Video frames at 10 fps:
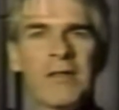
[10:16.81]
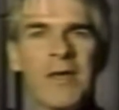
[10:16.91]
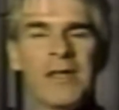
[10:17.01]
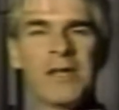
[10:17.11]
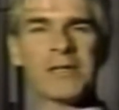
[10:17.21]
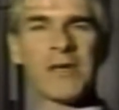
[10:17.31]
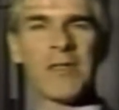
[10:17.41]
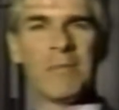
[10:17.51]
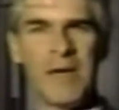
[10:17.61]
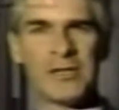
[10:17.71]
than he does on
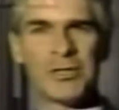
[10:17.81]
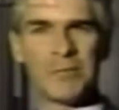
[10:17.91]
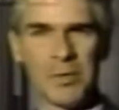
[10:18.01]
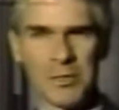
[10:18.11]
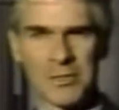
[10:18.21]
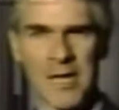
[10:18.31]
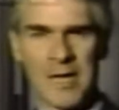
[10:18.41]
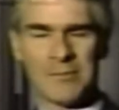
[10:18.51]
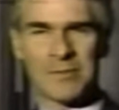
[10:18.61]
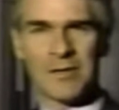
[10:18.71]
the bench at Bulls
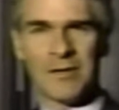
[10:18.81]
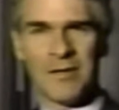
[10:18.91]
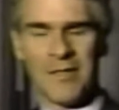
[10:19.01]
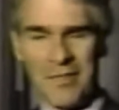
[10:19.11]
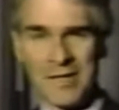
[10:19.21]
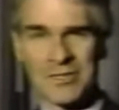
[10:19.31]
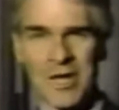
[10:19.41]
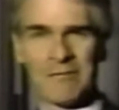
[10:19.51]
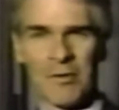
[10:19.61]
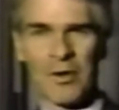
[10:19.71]
games, and that's
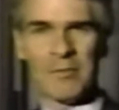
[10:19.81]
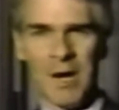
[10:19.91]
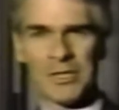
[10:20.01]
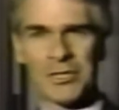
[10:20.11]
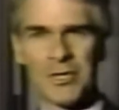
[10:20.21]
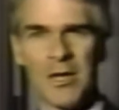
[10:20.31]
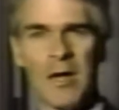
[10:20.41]
not very much.